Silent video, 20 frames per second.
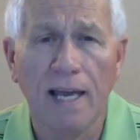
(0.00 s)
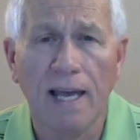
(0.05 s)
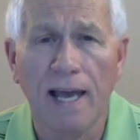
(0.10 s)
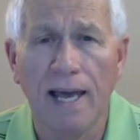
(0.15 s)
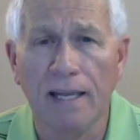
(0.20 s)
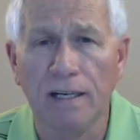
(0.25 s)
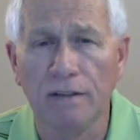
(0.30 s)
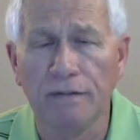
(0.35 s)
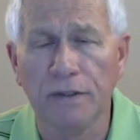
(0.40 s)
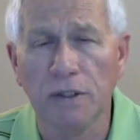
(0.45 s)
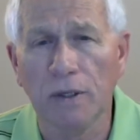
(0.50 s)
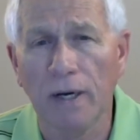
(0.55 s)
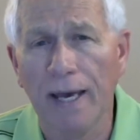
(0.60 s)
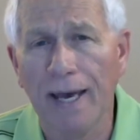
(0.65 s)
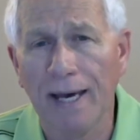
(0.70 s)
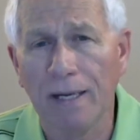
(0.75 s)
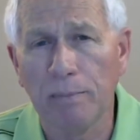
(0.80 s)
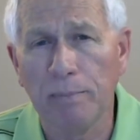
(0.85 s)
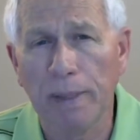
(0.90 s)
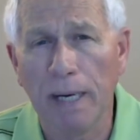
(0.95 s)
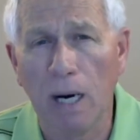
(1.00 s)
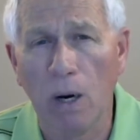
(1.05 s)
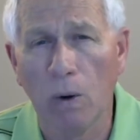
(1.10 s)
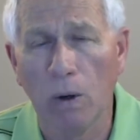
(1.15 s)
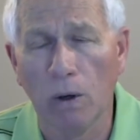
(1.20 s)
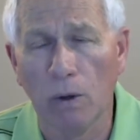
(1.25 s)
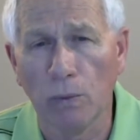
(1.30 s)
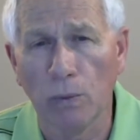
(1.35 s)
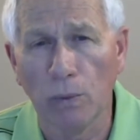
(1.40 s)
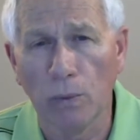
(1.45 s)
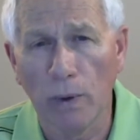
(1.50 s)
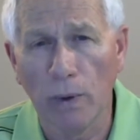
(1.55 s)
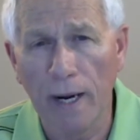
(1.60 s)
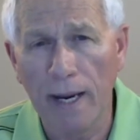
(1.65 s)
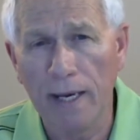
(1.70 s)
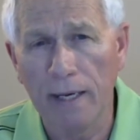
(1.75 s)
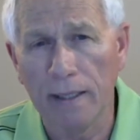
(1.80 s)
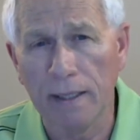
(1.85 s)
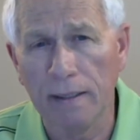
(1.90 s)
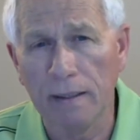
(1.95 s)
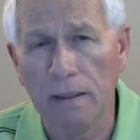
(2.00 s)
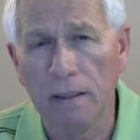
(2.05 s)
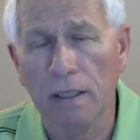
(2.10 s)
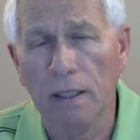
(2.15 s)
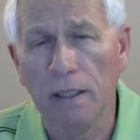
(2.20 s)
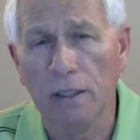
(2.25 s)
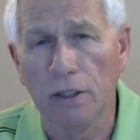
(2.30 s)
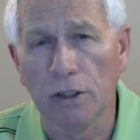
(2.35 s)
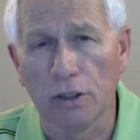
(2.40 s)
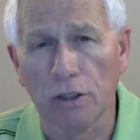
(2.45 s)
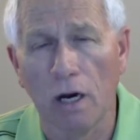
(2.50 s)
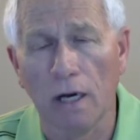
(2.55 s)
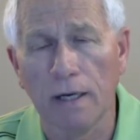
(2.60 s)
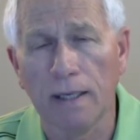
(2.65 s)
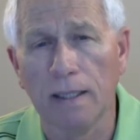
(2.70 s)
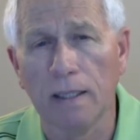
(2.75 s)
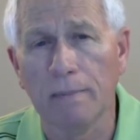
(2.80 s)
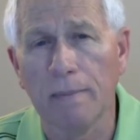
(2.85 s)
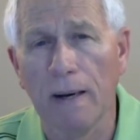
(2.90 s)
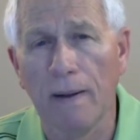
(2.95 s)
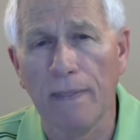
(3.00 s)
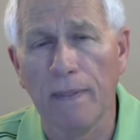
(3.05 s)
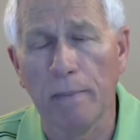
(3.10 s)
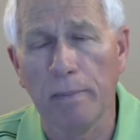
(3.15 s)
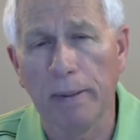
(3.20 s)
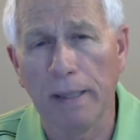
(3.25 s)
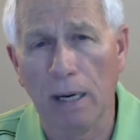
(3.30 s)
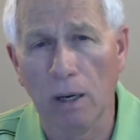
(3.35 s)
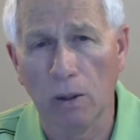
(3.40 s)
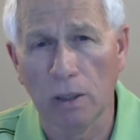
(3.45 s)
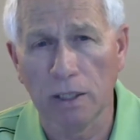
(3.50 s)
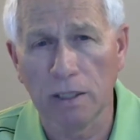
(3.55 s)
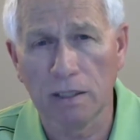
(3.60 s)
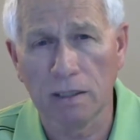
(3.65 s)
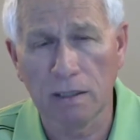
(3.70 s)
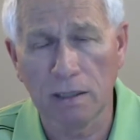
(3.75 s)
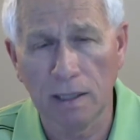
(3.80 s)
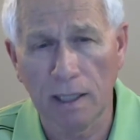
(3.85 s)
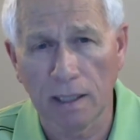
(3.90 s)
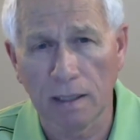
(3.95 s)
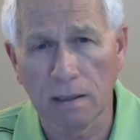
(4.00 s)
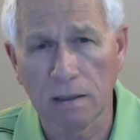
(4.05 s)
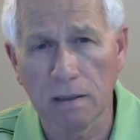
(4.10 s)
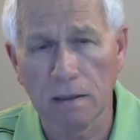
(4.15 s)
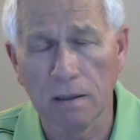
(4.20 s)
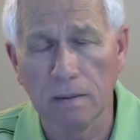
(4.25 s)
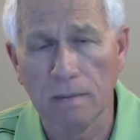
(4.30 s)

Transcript: And if you add Power Red, you're talking about the Power 6.